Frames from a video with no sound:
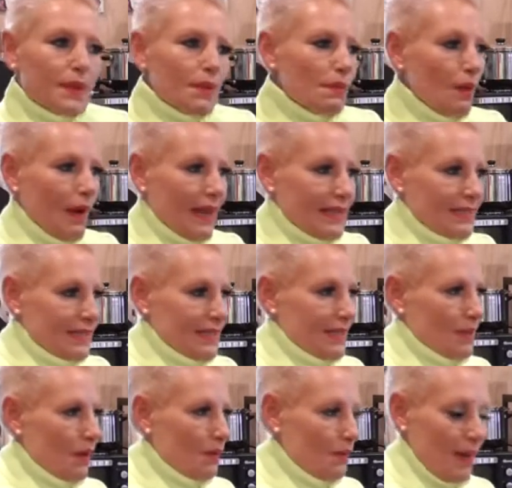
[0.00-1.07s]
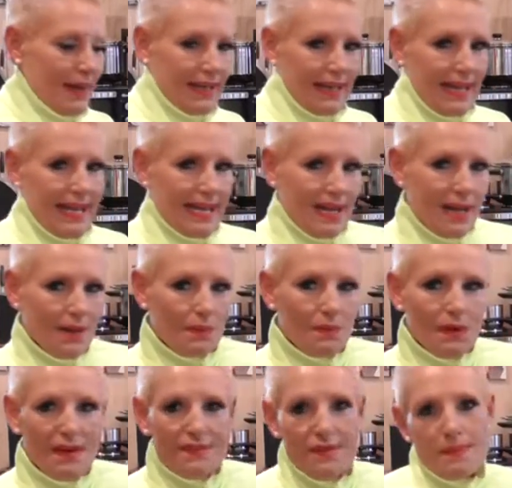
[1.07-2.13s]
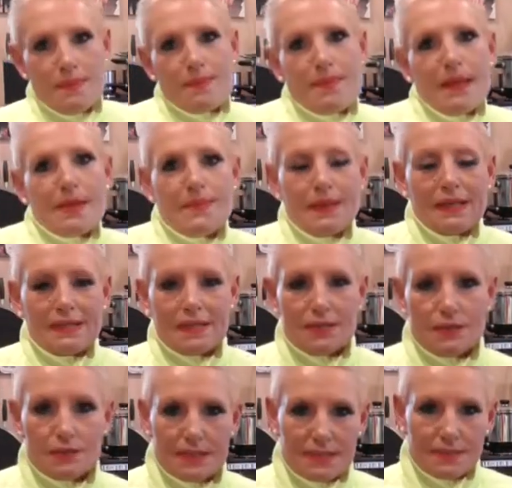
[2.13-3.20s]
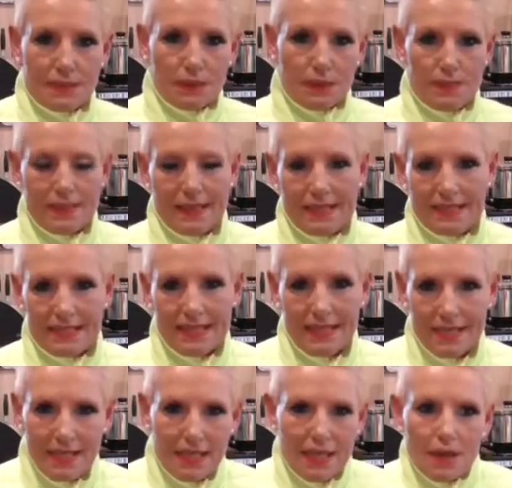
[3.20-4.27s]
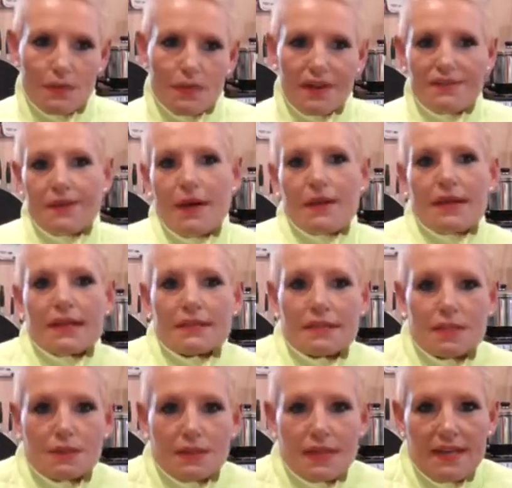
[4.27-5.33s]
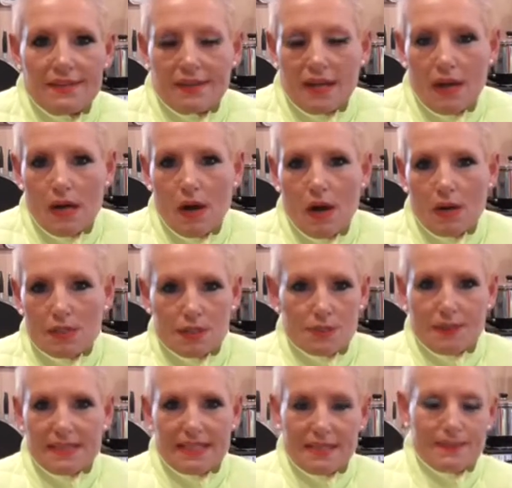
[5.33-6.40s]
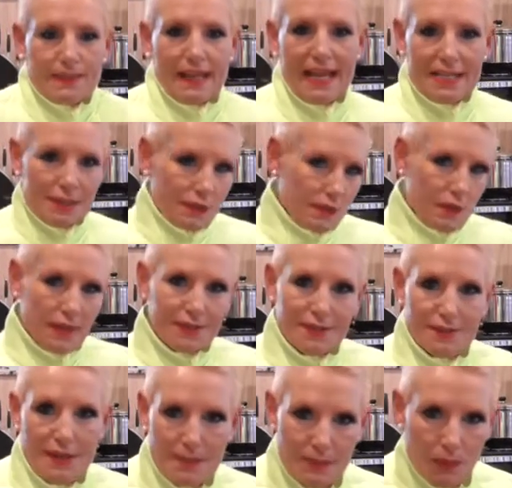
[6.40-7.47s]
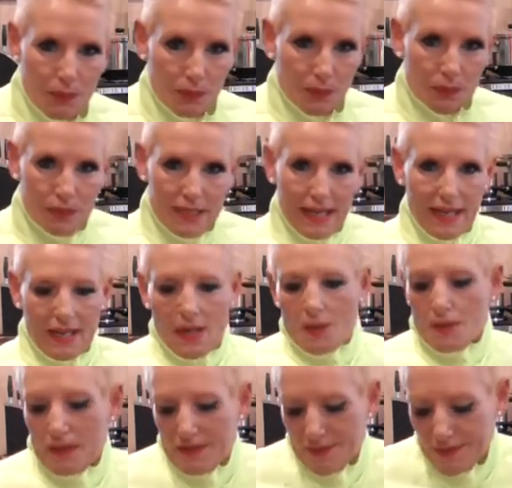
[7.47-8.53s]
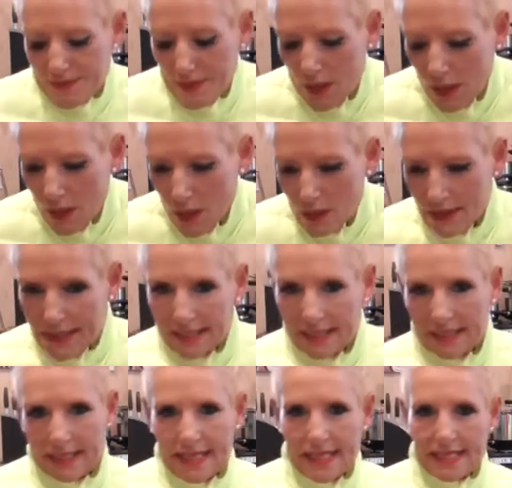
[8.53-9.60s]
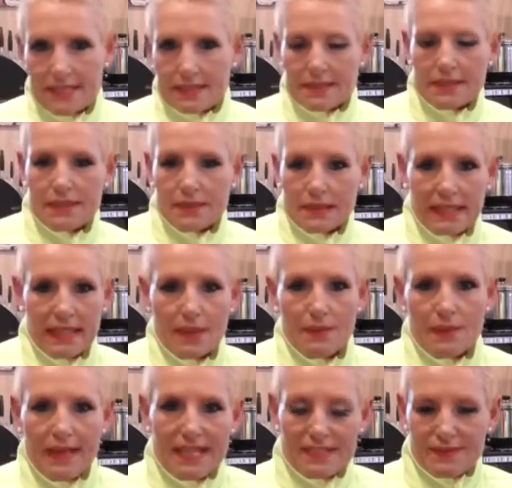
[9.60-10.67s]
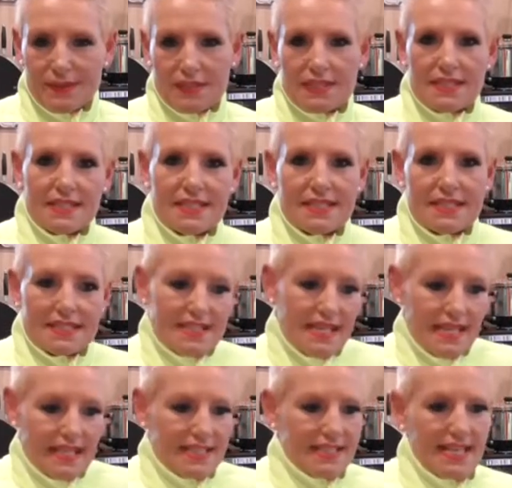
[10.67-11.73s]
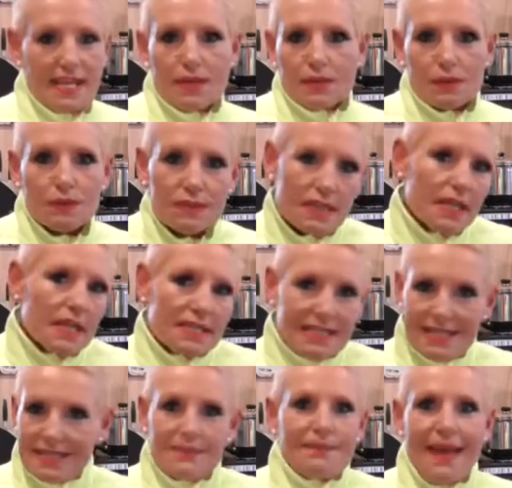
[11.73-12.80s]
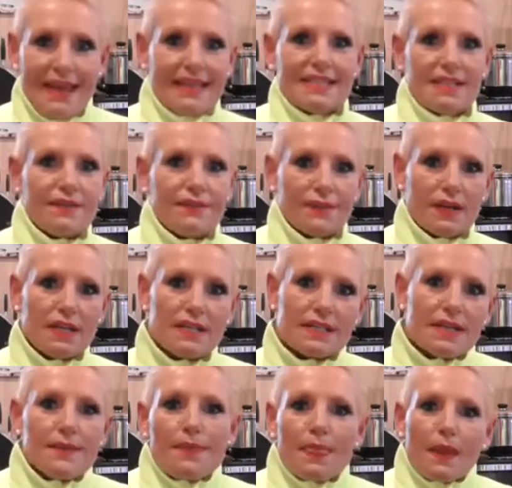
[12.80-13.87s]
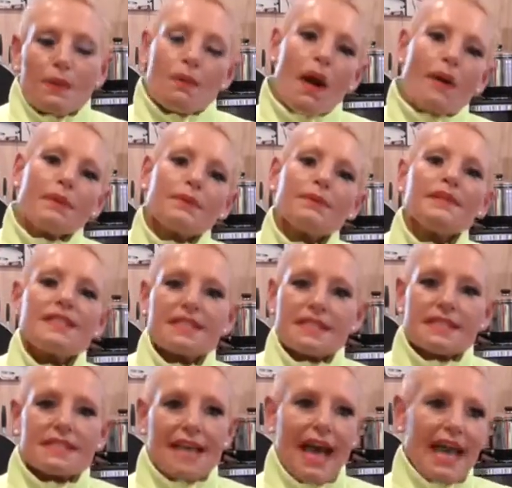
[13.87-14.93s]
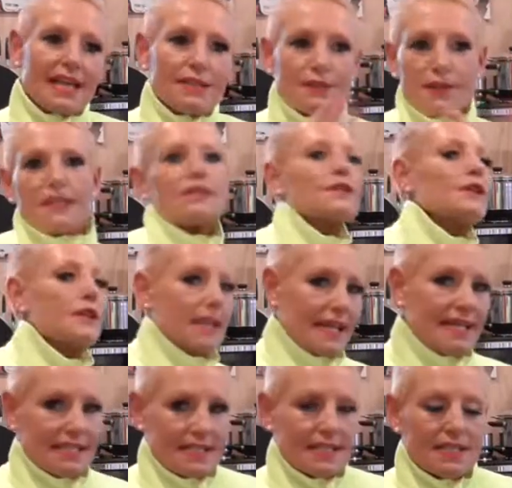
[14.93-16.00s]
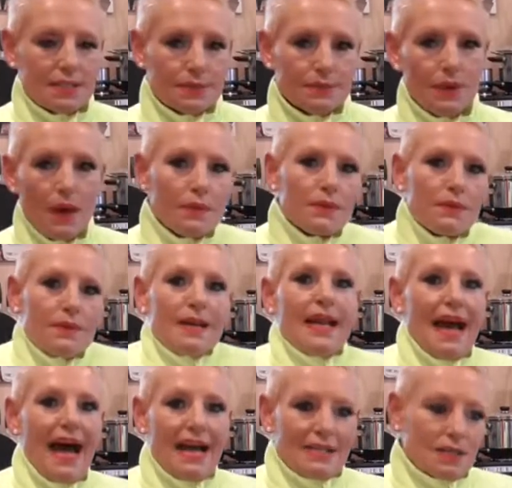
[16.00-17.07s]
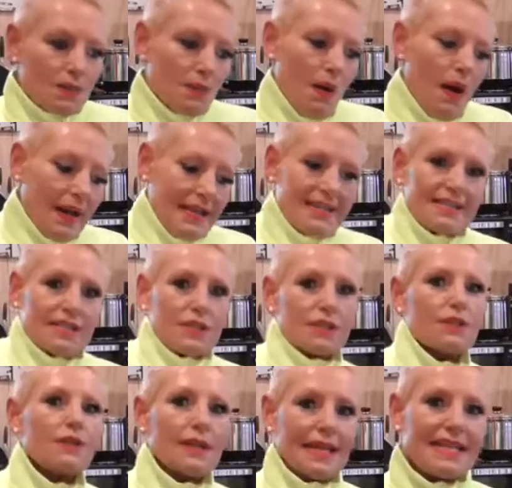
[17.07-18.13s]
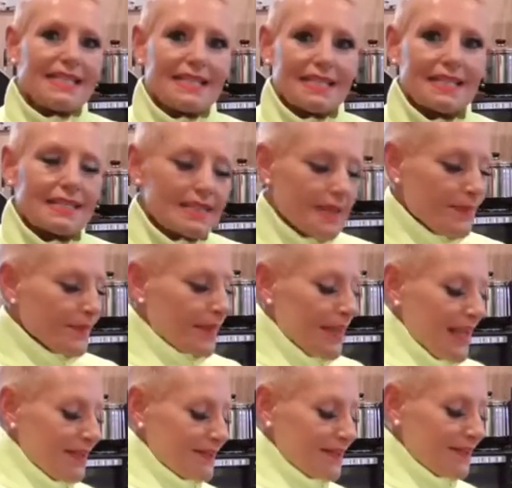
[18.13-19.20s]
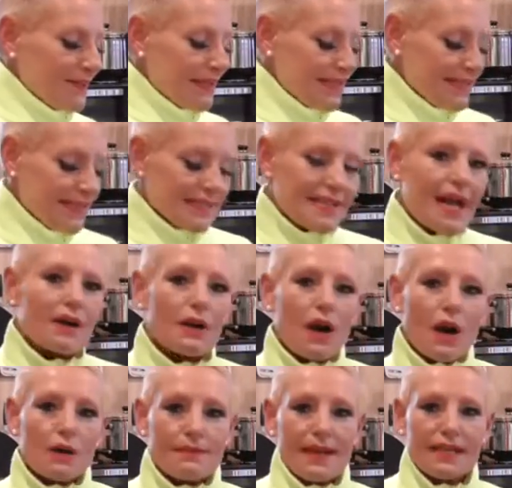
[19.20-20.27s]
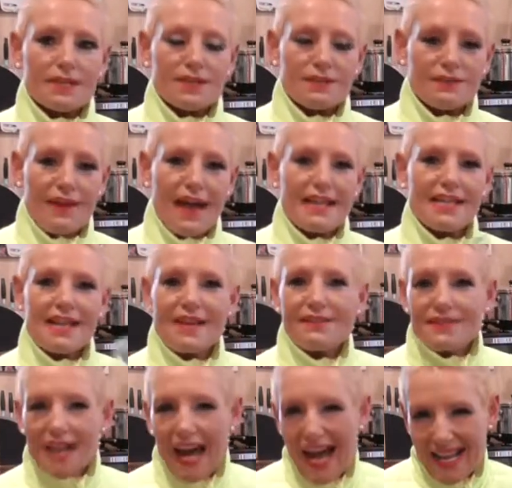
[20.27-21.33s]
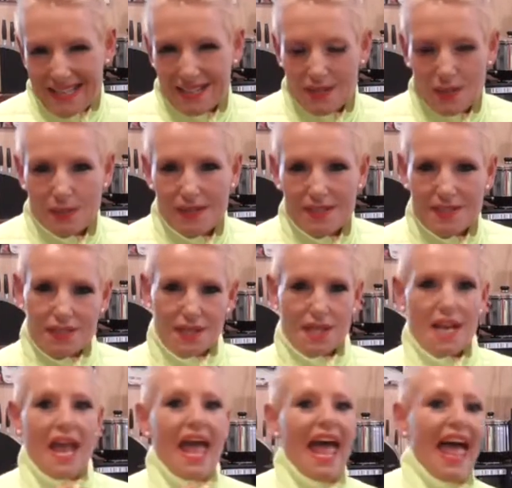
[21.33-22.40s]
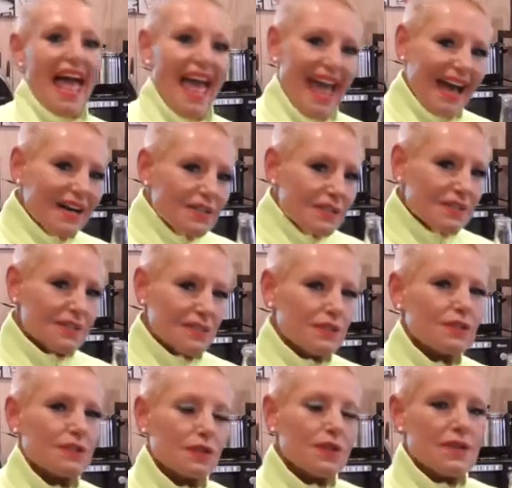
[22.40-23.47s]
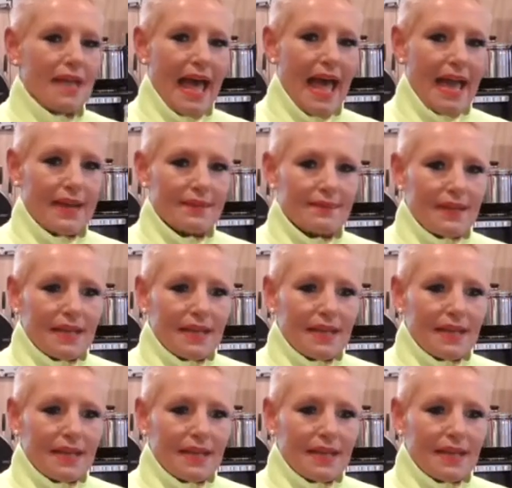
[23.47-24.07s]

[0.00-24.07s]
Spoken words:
why is it not 1 liter? What if I'm a bigger person or a smaller person? What if I live in a hot, sweaty place? Shouldn't I drink more water? What if I've got long, clear wheeze versus stinky tinkles? Does it make a difference? Why would we just say drink 2 liters? Why wouldn't we ask, why is it 2 liters? If somebody says alcohol makes you fat, you'd have to ask the question, how does it do that?